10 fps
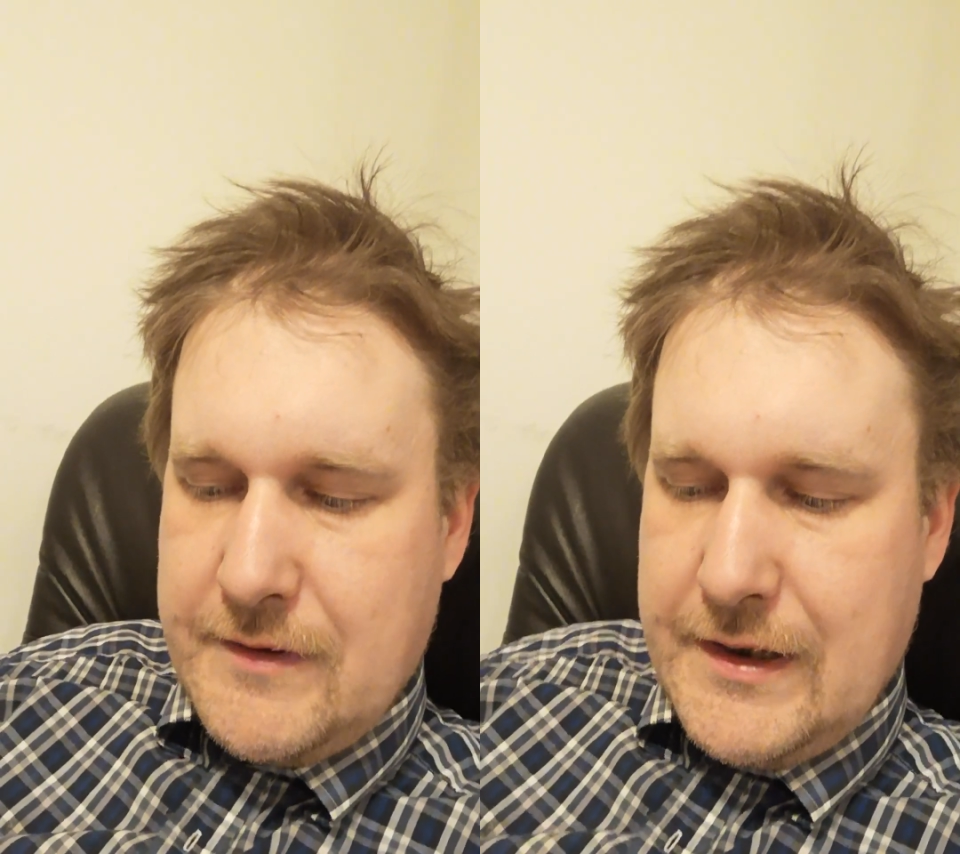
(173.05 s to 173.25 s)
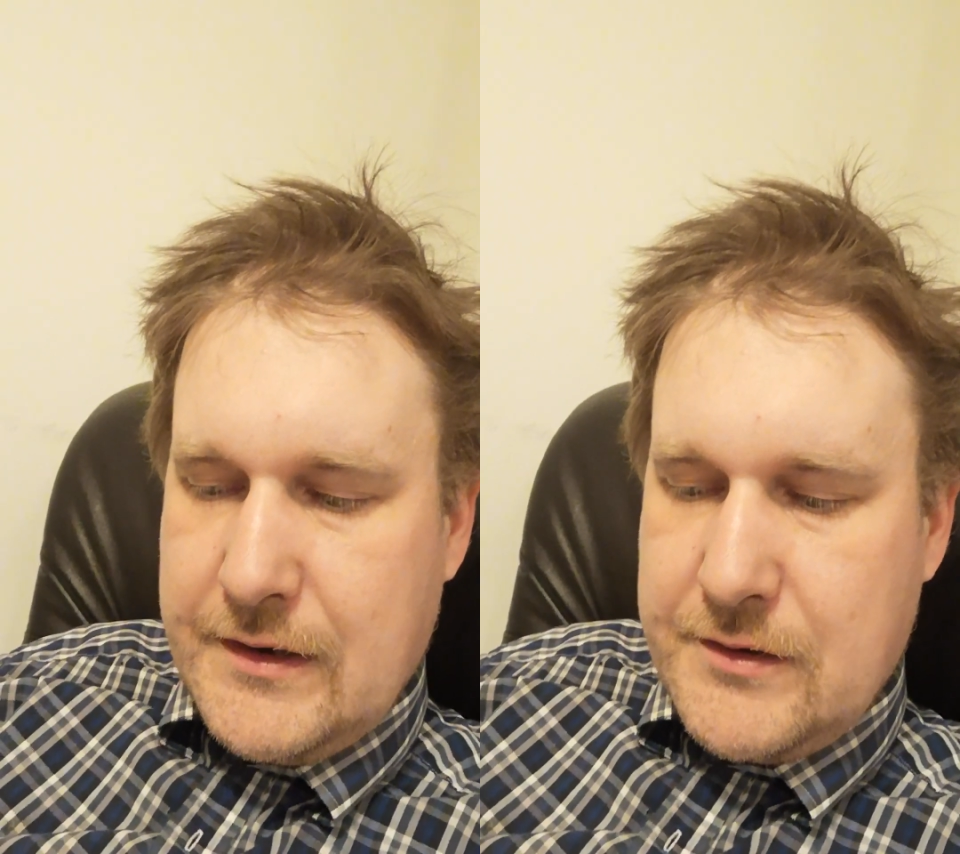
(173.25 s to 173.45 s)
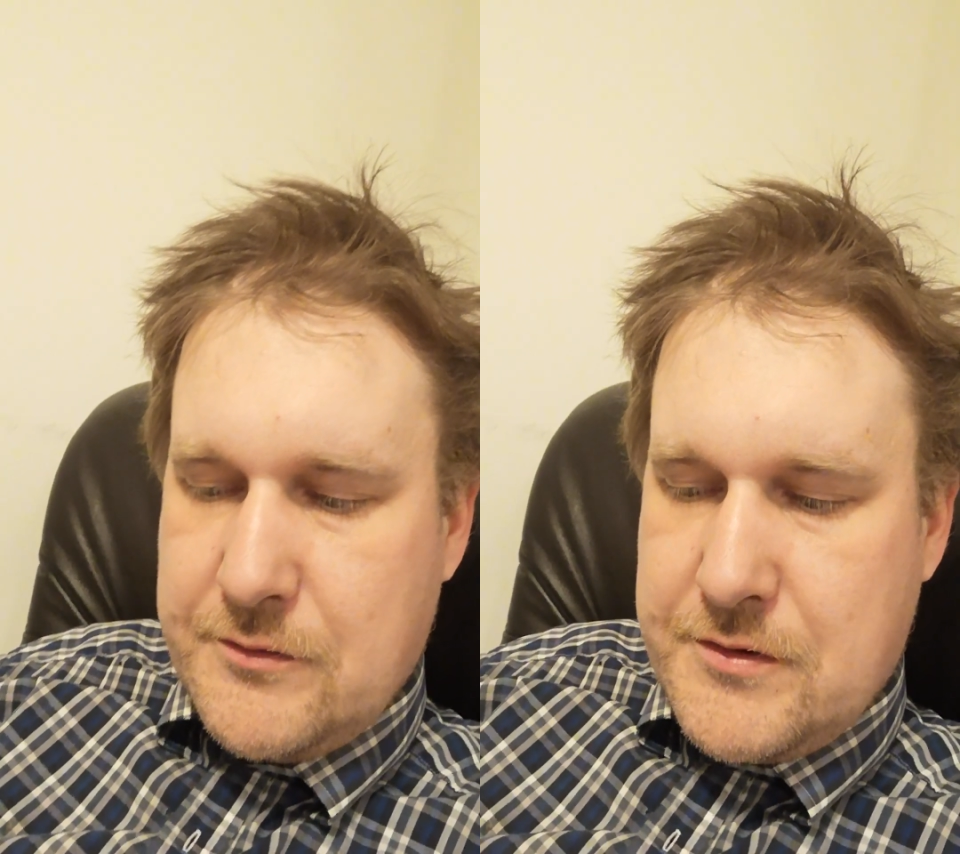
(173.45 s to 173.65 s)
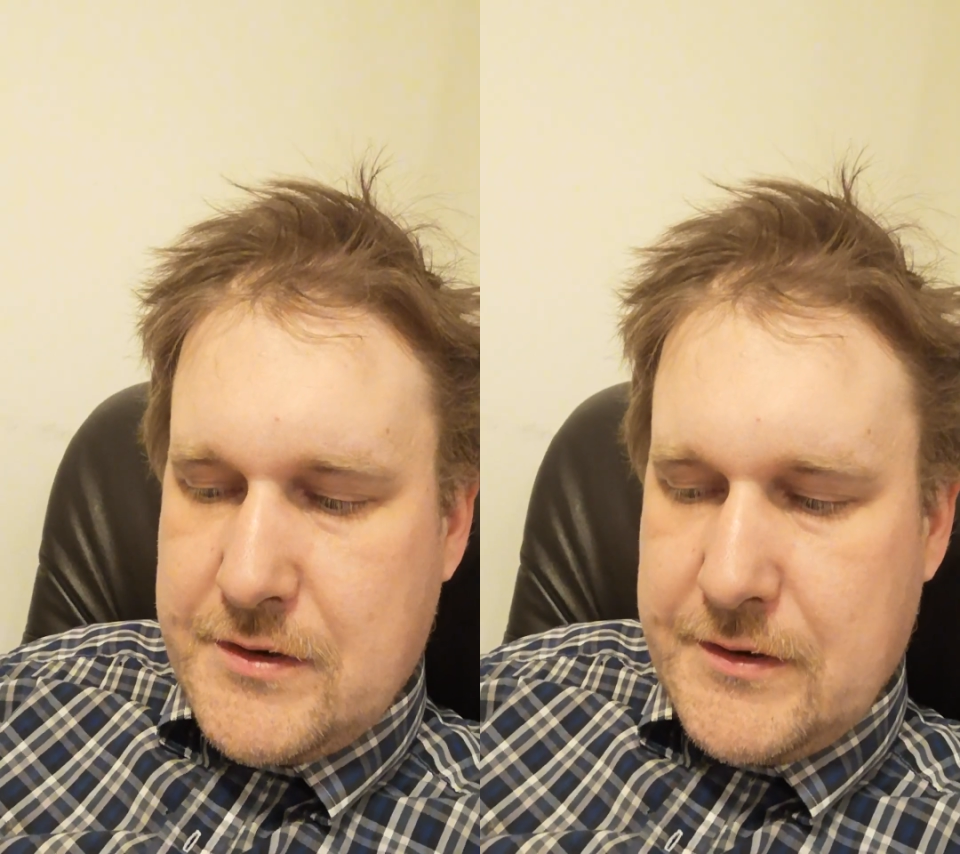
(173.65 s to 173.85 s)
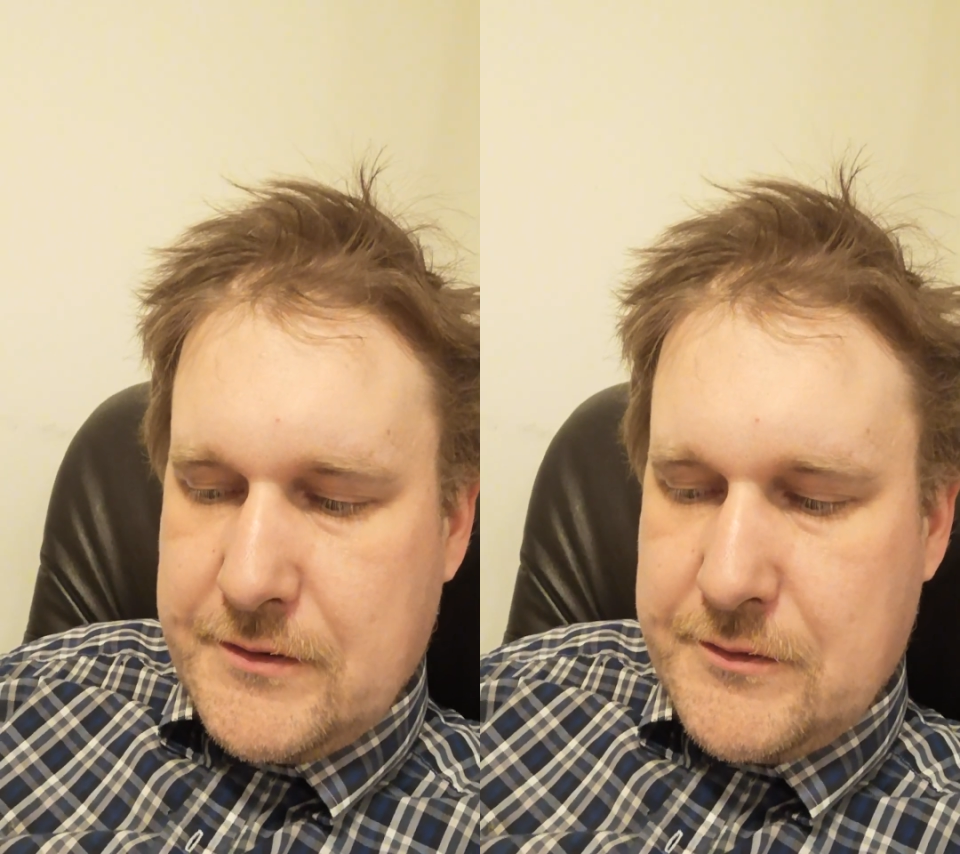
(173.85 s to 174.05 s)
values
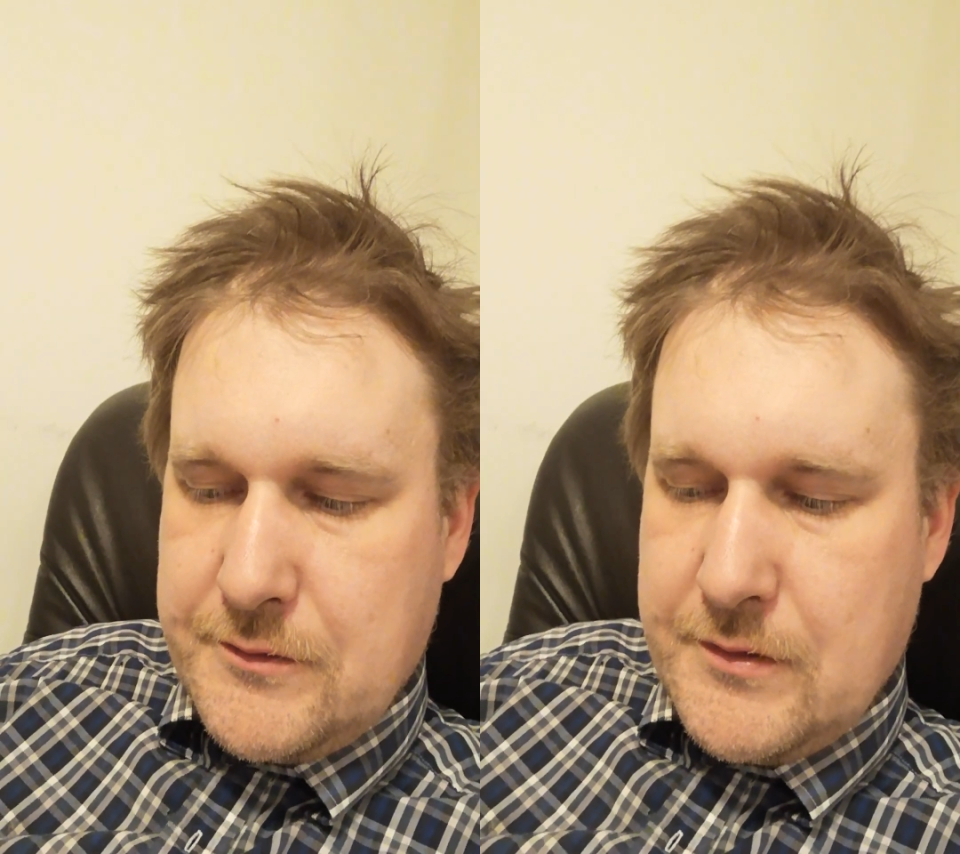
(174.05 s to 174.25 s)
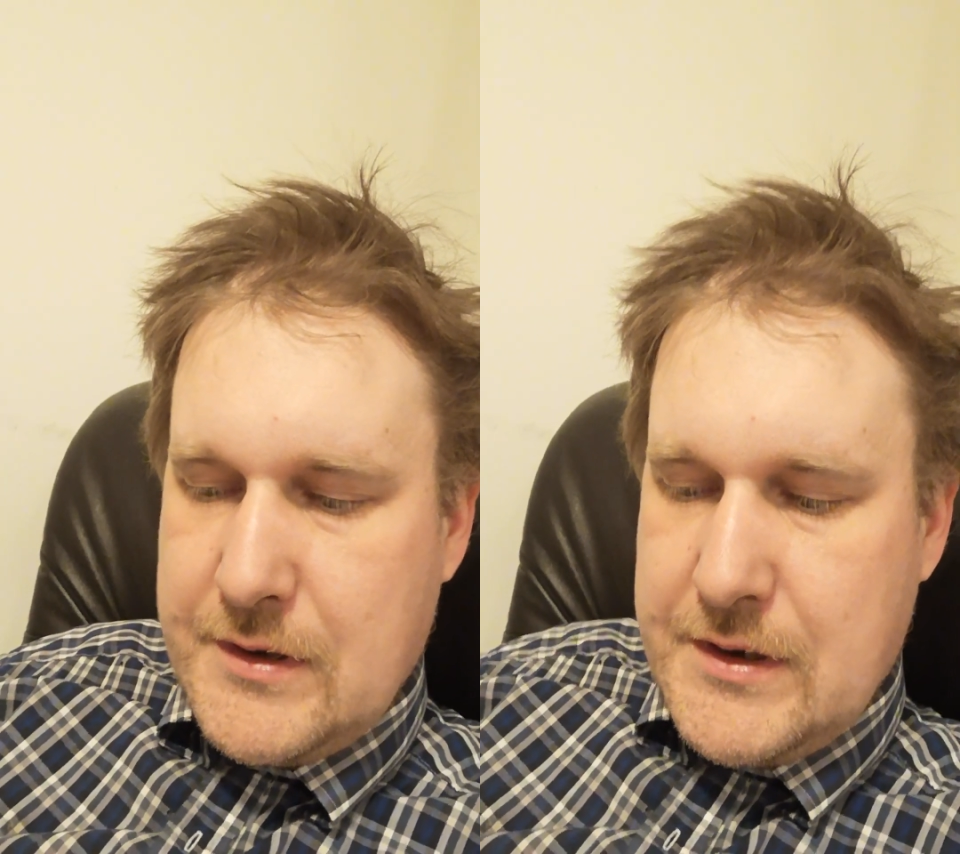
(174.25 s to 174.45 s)
into